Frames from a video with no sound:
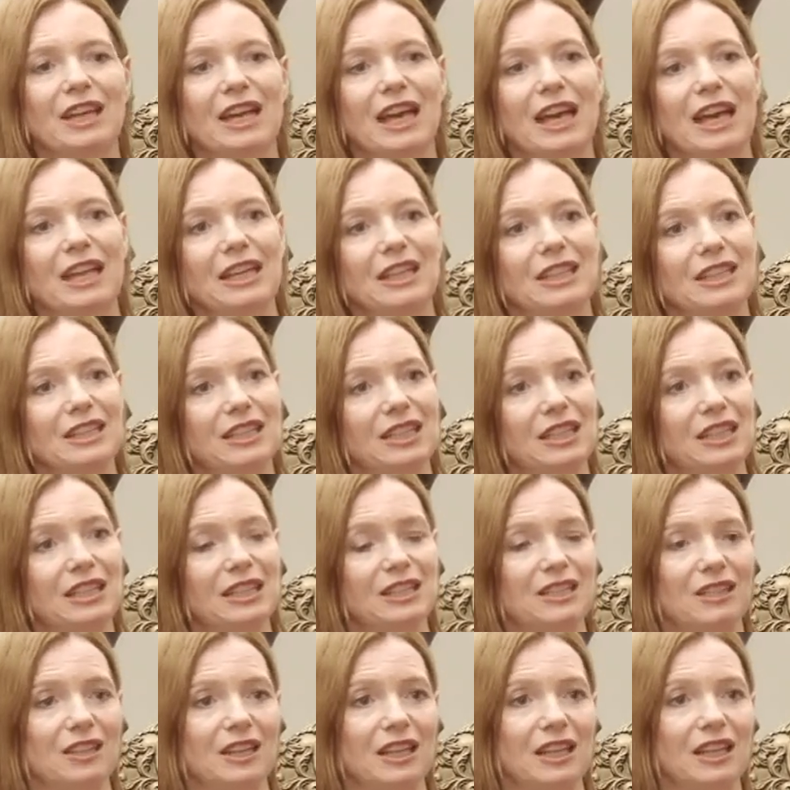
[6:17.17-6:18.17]
And
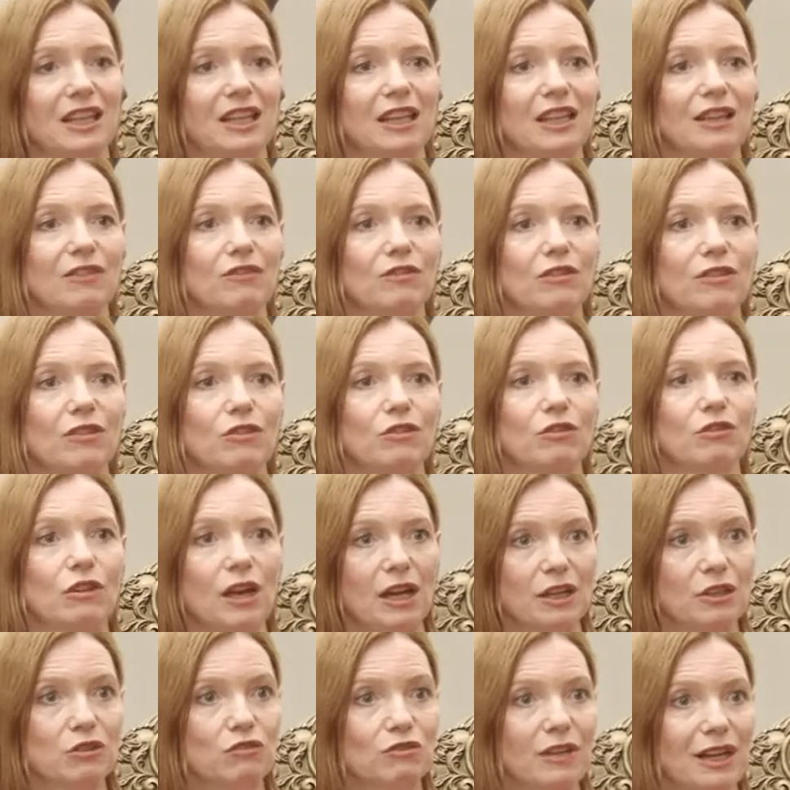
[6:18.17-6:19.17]
indeed, the
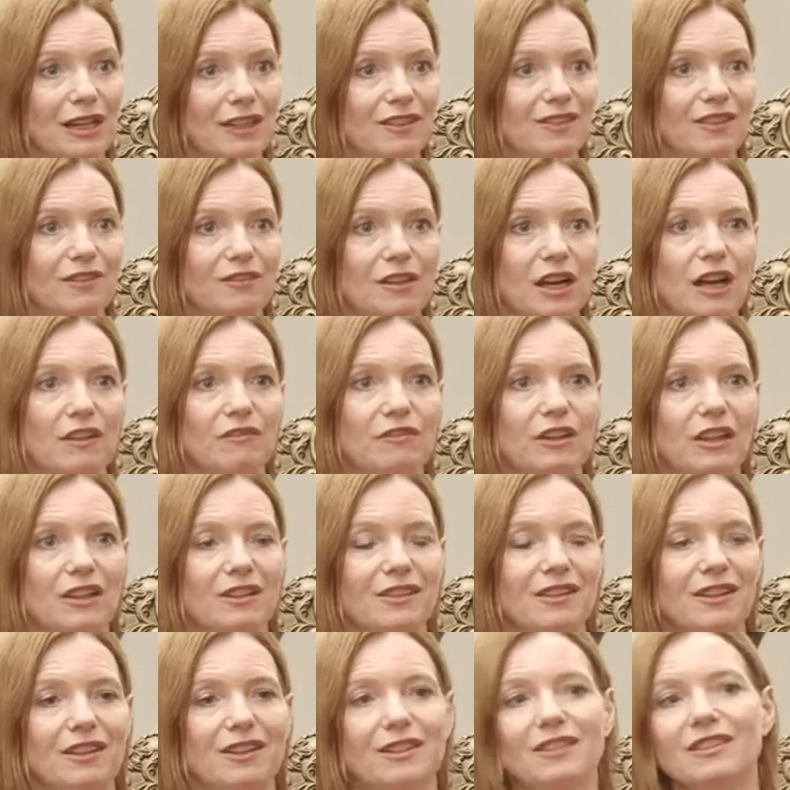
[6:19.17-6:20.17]
grant rates of our
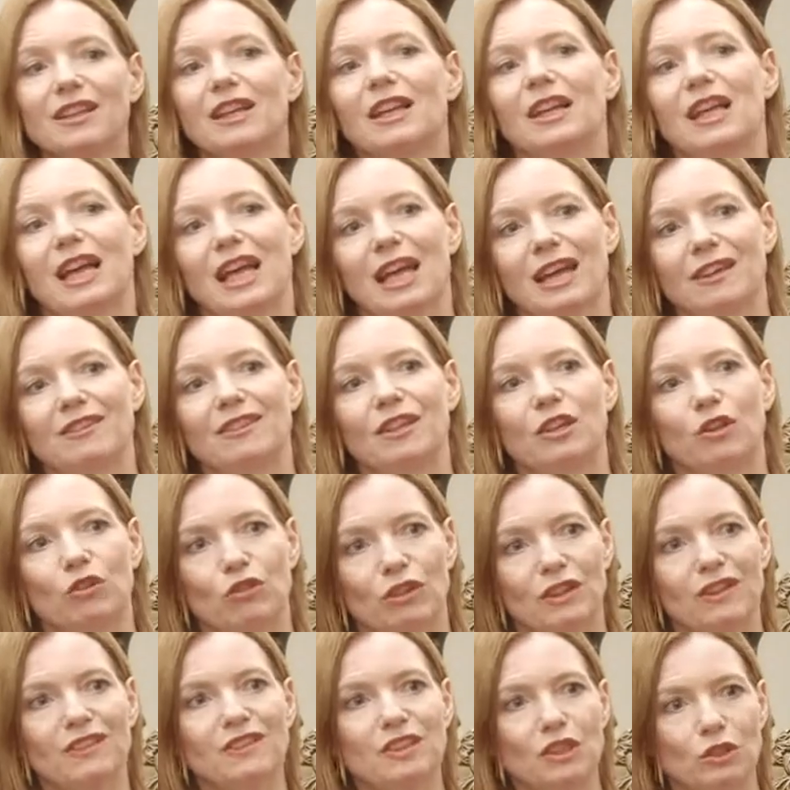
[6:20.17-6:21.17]
visas has
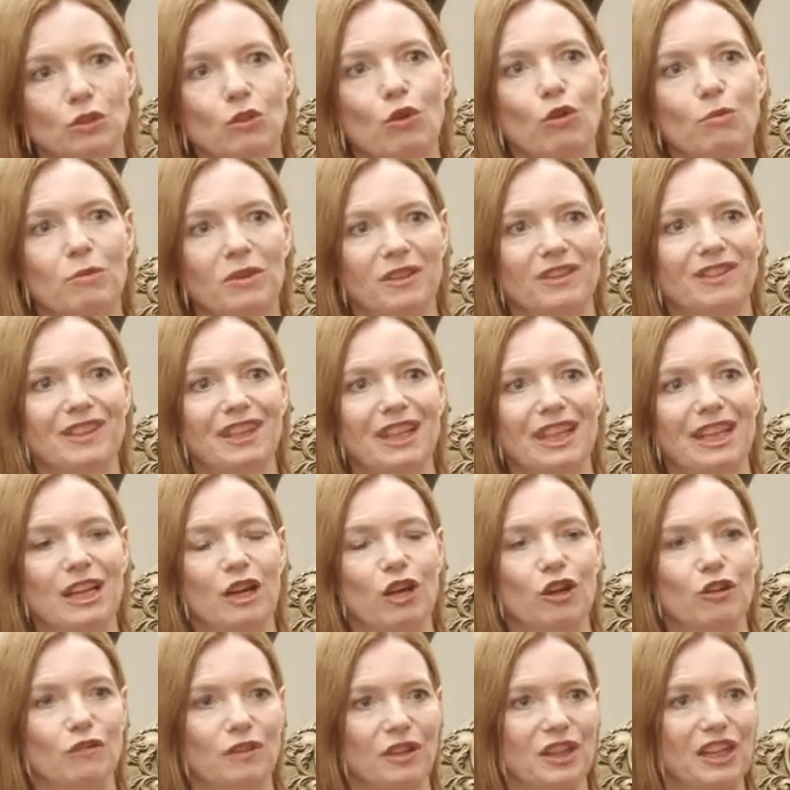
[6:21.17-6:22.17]
increased enormously
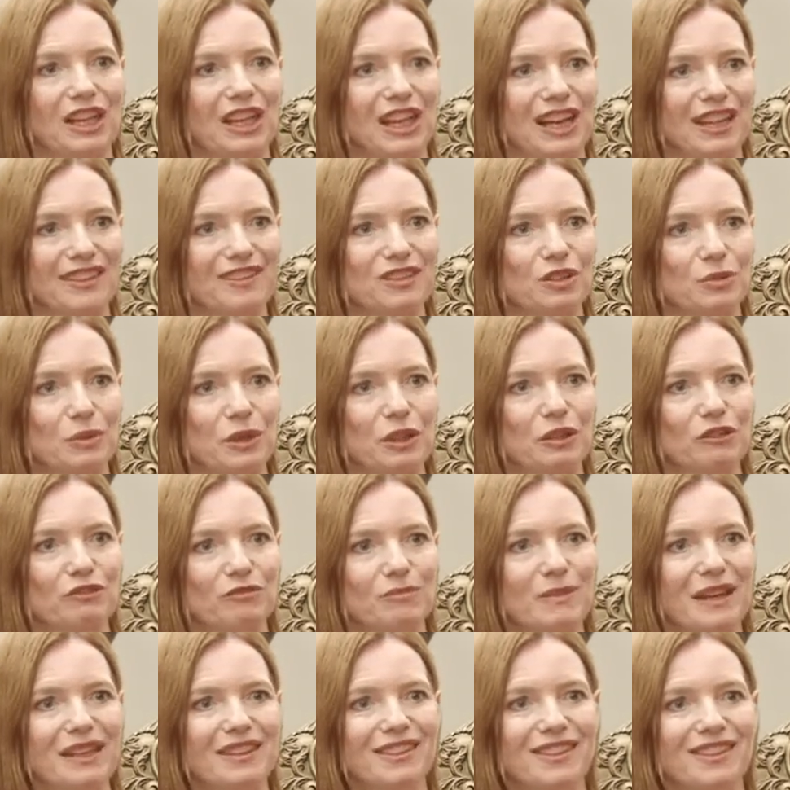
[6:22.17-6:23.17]
over the last 12
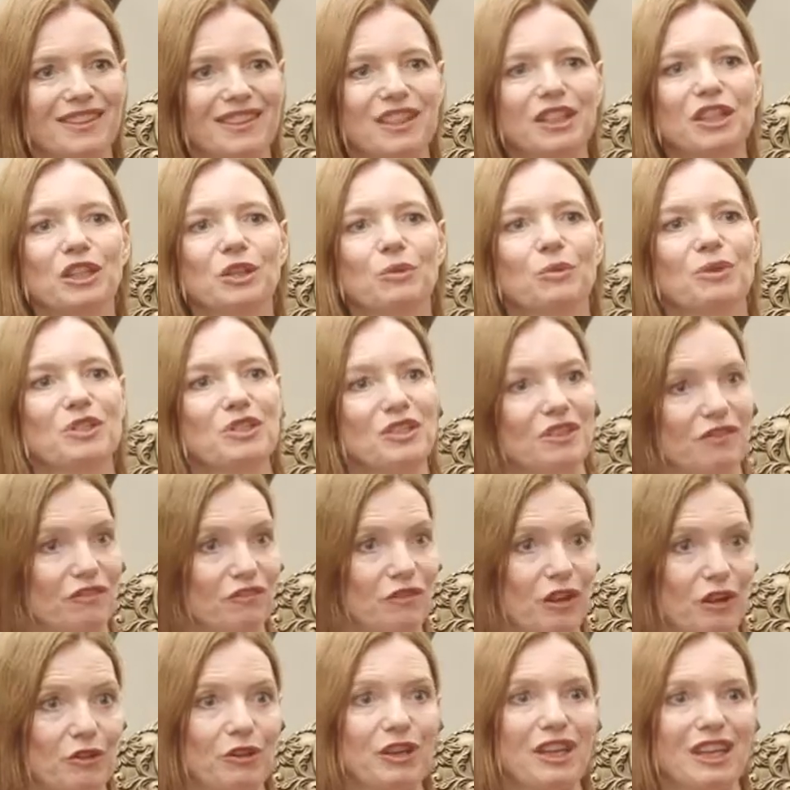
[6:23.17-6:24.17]
months, which is
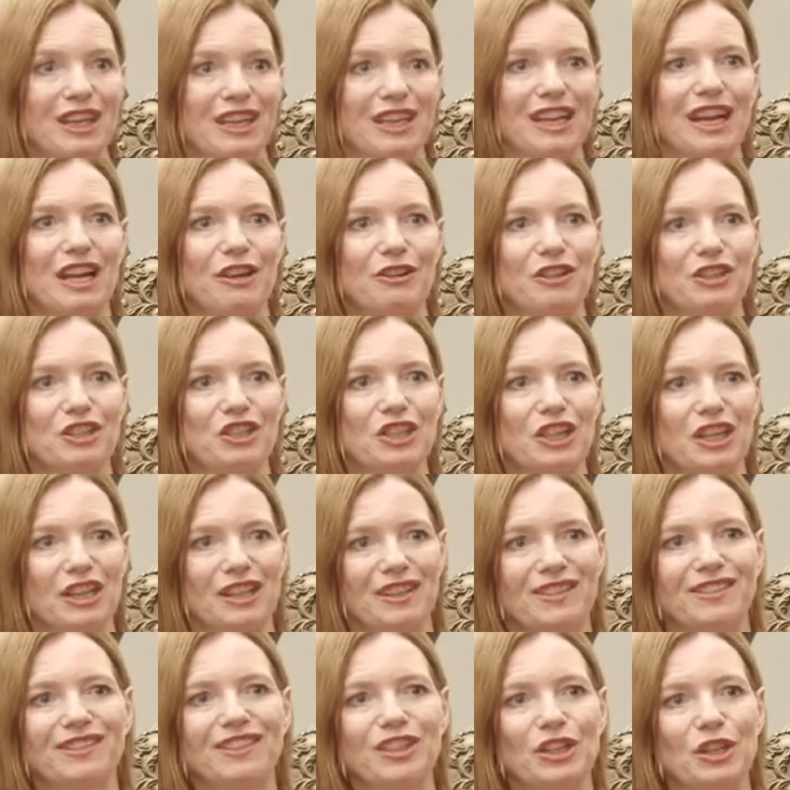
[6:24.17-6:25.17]
very
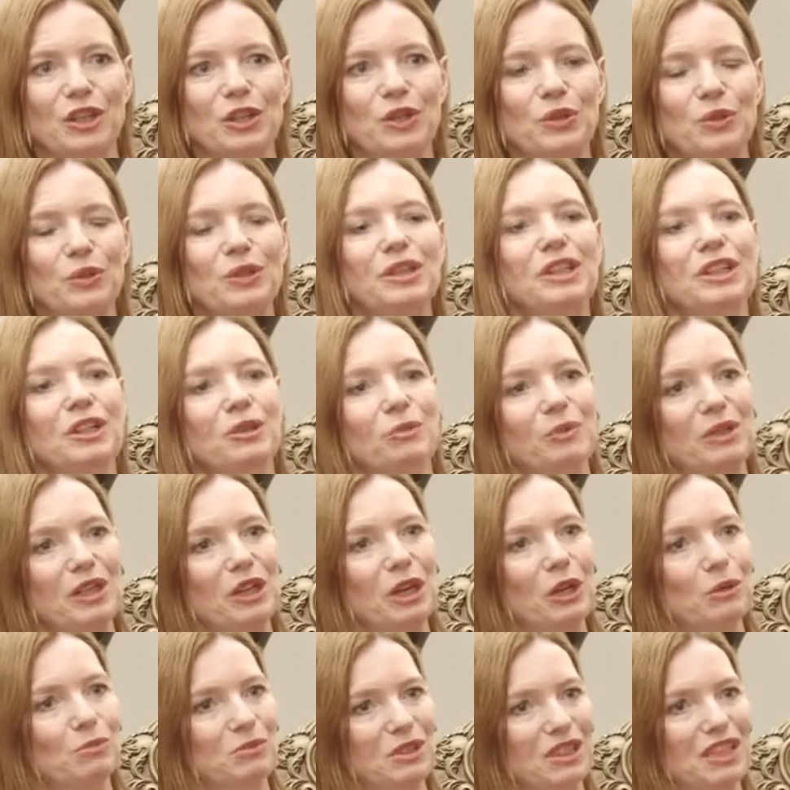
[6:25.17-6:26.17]
encouraging. So we
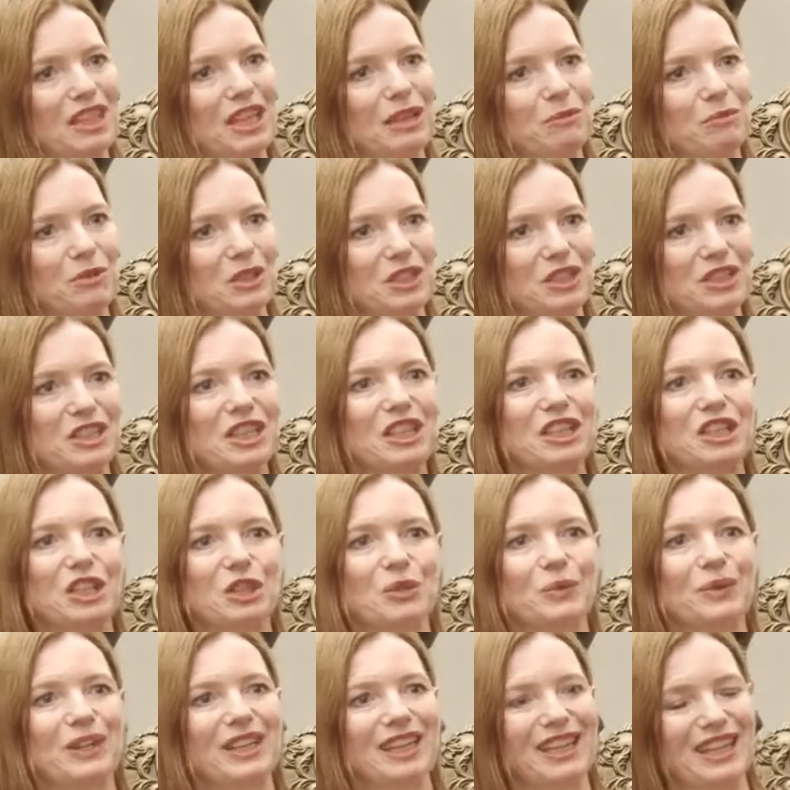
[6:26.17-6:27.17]
hope to keep
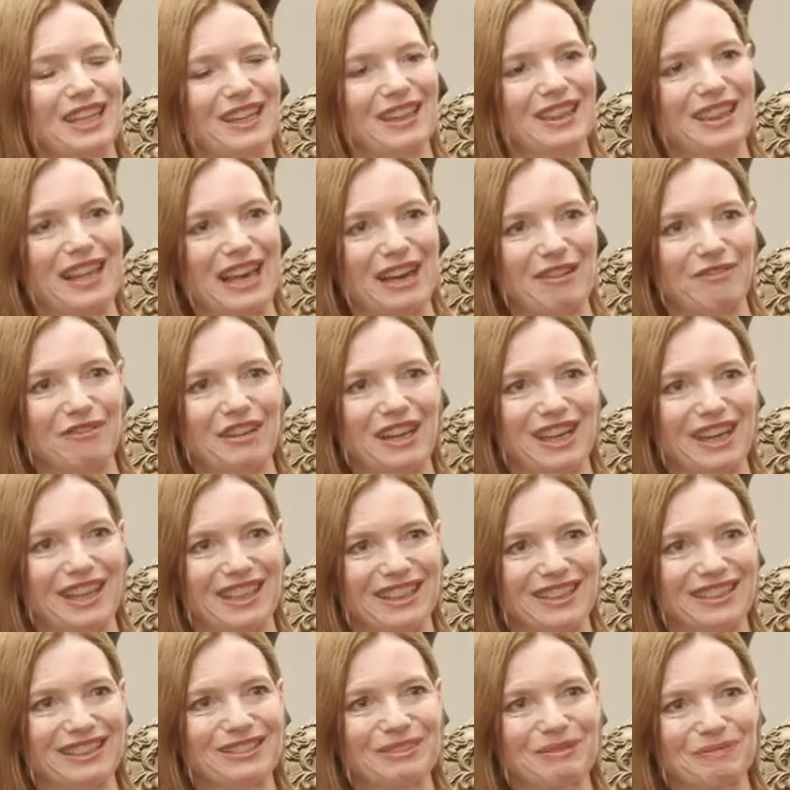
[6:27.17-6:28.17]
continuing in that
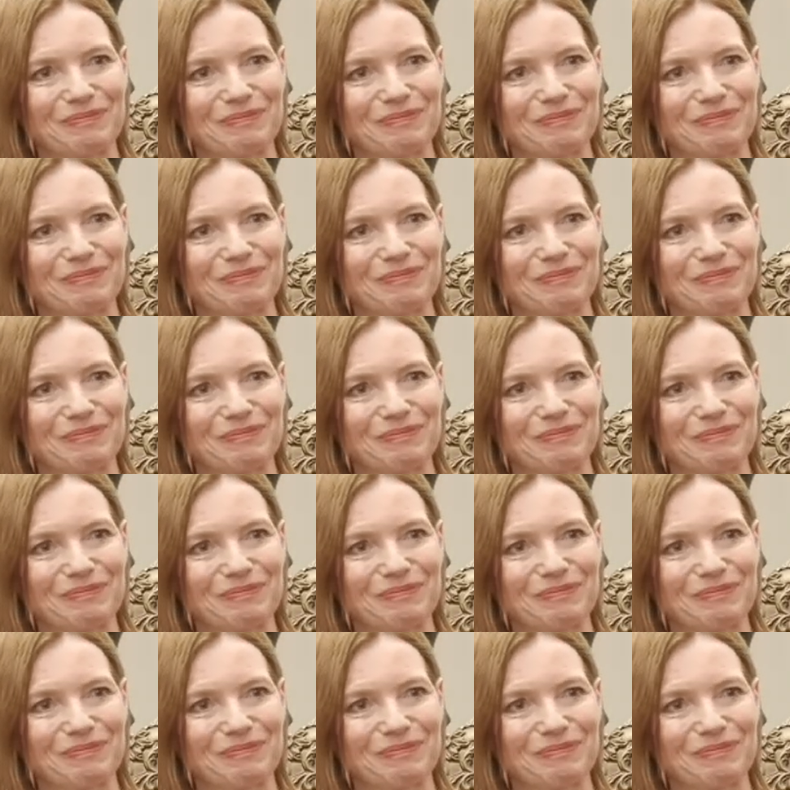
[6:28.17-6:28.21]
vein.